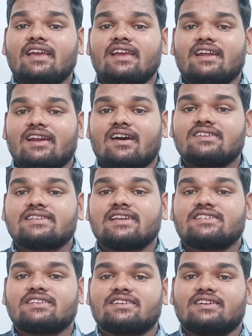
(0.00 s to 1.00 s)
In our last
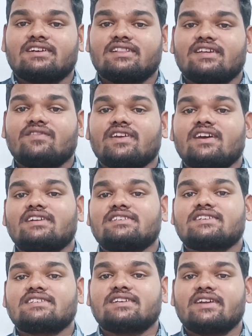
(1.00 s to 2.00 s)
lecture that we have
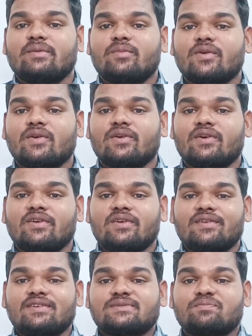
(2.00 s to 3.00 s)
discussed about
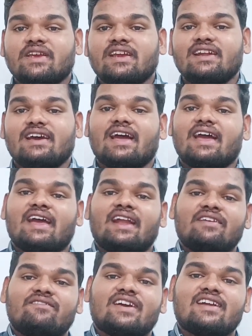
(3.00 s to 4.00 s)
speed
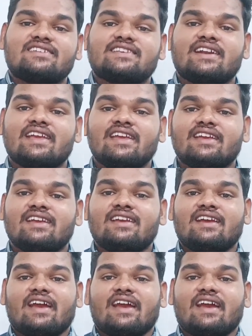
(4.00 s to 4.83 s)
and velocity